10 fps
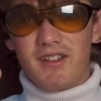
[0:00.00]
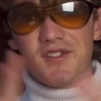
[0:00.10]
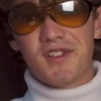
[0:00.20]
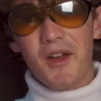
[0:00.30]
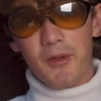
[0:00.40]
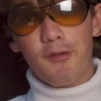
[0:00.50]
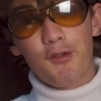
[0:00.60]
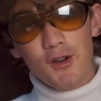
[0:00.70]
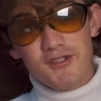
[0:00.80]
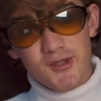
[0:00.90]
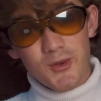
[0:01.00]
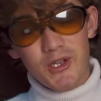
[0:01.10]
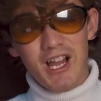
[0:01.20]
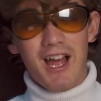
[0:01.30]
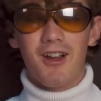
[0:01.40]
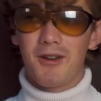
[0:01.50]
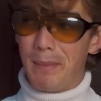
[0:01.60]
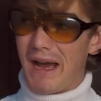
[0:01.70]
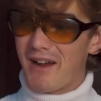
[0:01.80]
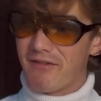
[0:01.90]
So the first school I heard
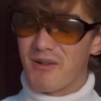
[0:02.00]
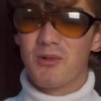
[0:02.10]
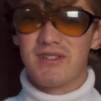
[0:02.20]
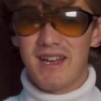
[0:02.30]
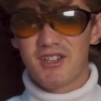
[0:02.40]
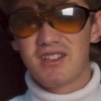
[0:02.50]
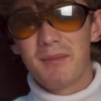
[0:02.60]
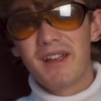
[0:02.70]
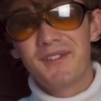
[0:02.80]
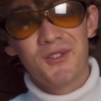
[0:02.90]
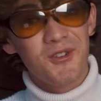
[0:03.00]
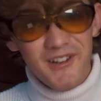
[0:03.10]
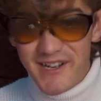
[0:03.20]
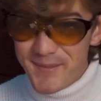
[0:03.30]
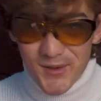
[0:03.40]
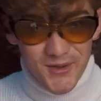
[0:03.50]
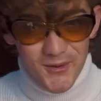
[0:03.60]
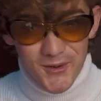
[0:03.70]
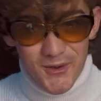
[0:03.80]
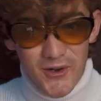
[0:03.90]
back from was actually my dream
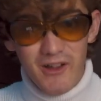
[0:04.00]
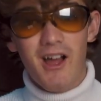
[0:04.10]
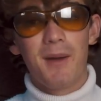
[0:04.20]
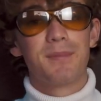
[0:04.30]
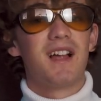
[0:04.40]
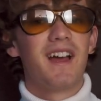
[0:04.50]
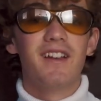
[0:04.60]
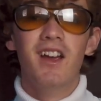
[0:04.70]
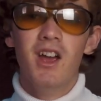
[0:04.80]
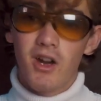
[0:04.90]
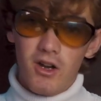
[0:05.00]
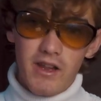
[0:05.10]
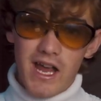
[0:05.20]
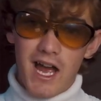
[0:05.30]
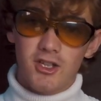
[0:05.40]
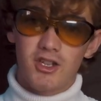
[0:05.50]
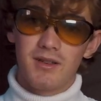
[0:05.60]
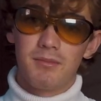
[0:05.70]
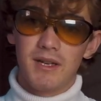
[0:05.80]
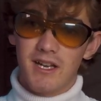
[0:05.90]
school. I applied early
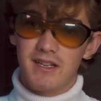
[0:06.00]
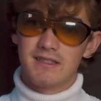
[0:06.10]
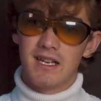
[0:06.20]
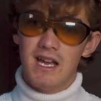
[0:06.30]
action because